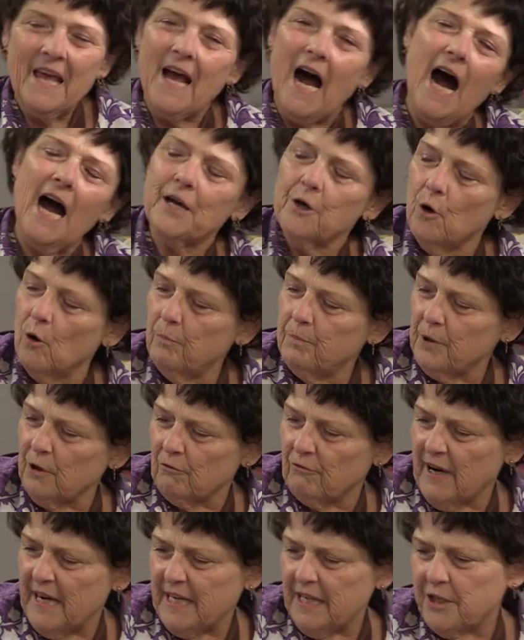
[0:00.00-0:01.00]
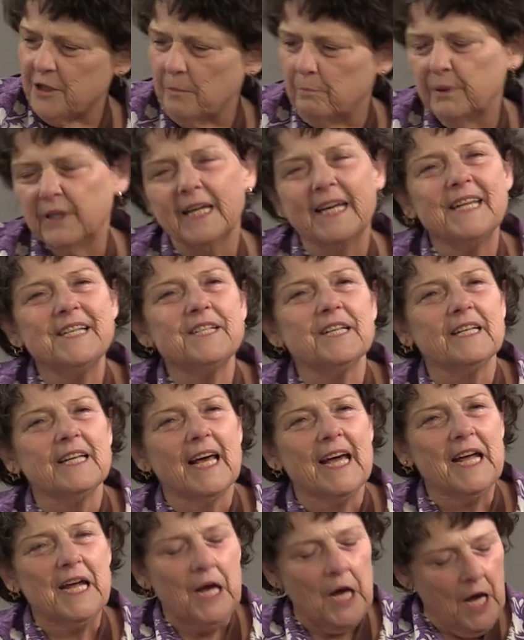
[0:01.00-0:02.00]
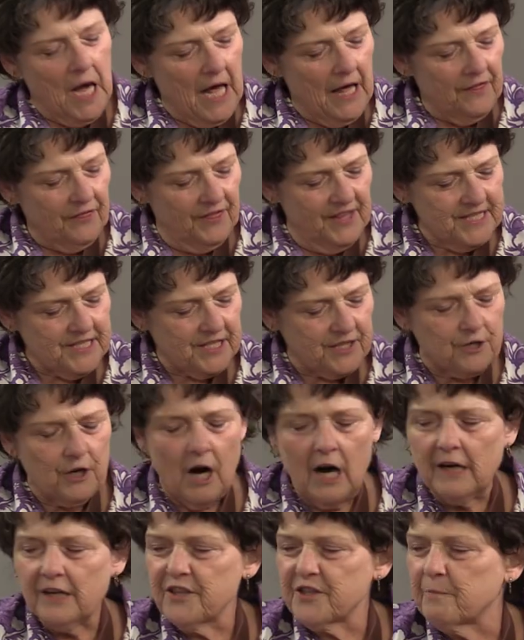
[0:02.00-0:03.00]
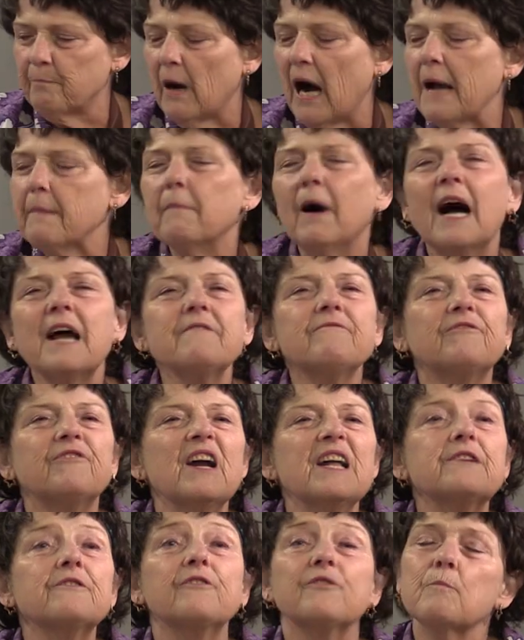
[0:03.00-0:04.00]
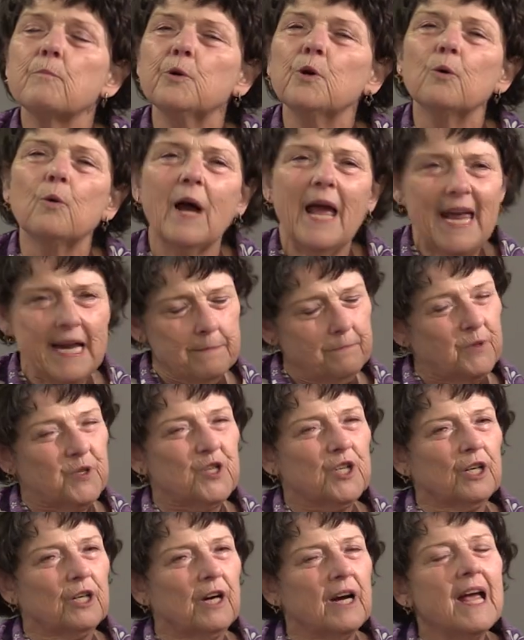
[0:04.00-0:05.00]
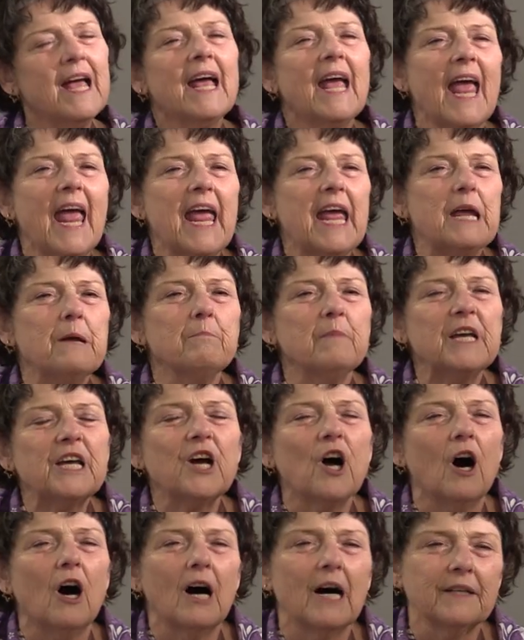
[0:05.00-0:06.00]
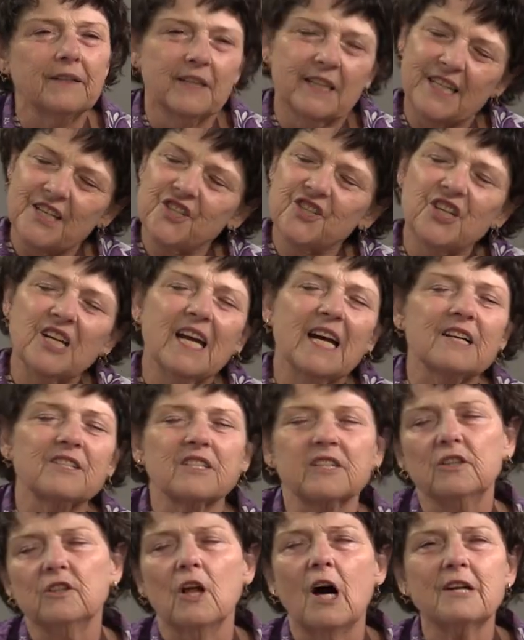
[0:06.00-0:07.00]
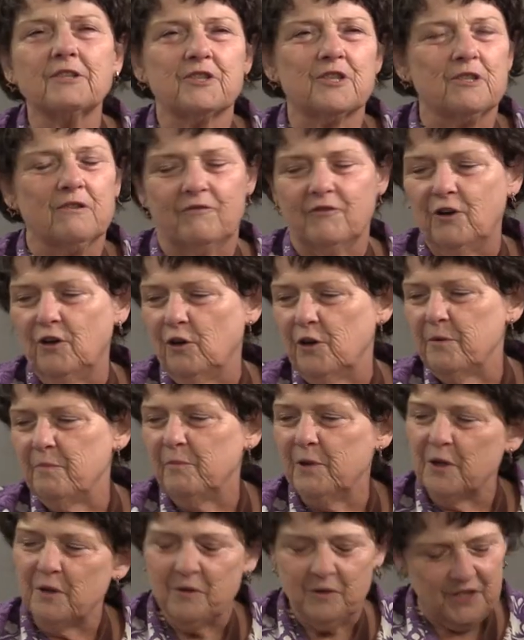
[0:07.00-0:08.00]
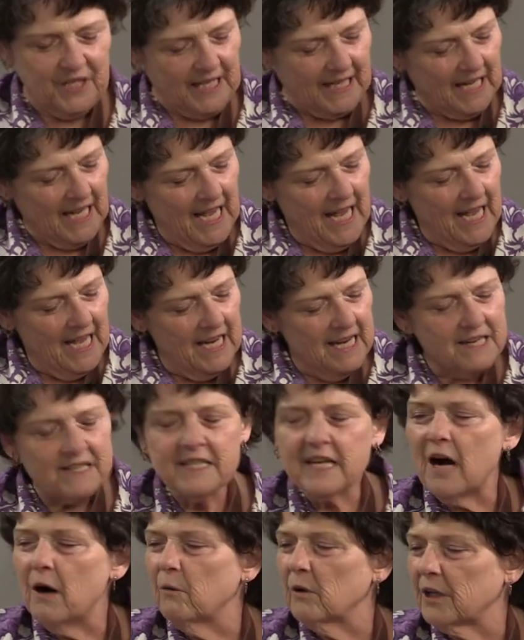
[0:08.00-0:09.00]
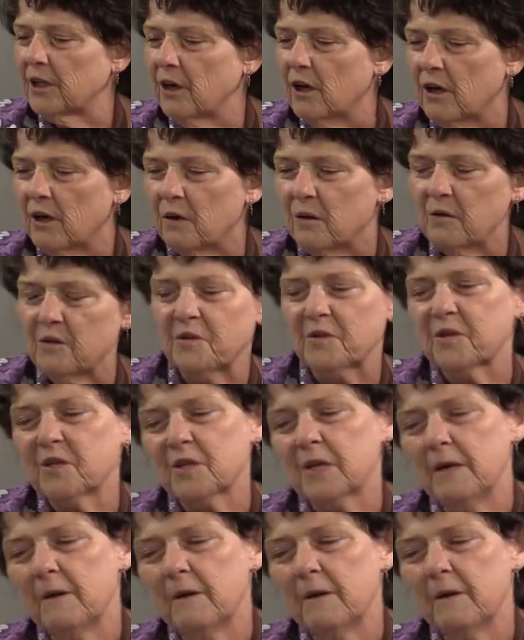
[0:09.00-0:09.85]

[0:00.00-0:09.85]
I hope you're ready to play today. This song is by my friend from New Hampshire, Amy Conley. She has lots of good music. Here's how it goes.